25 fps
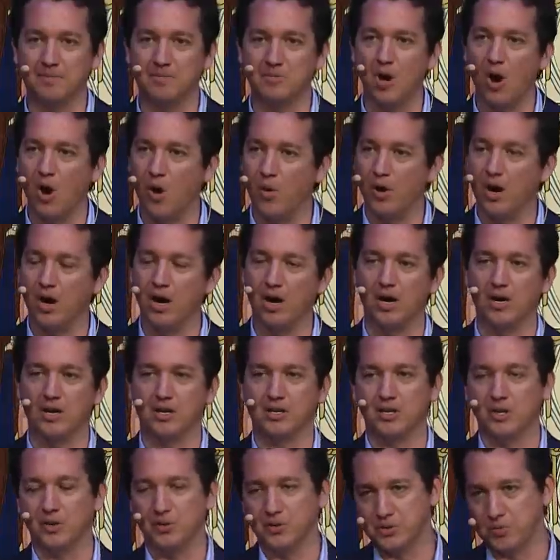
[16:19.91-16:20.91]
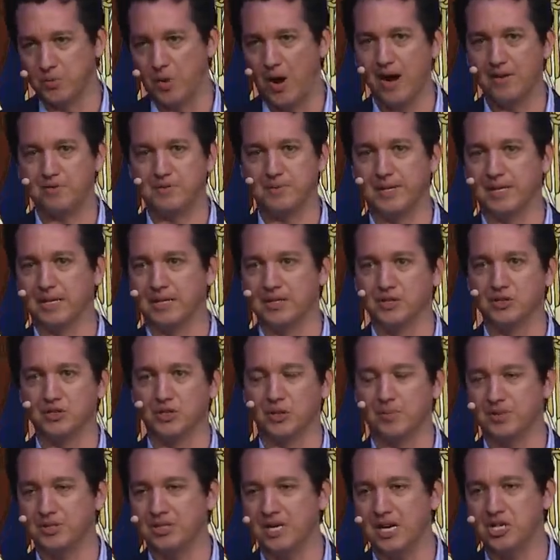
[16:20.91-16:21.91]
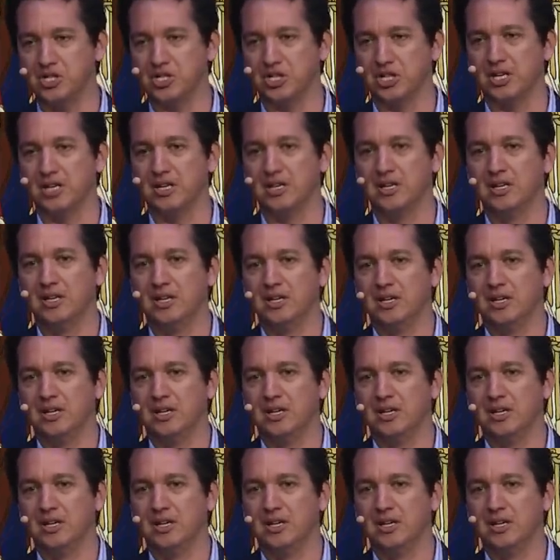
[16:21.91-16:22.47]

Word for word: Noah or Noah's wife, depending on the interpretation.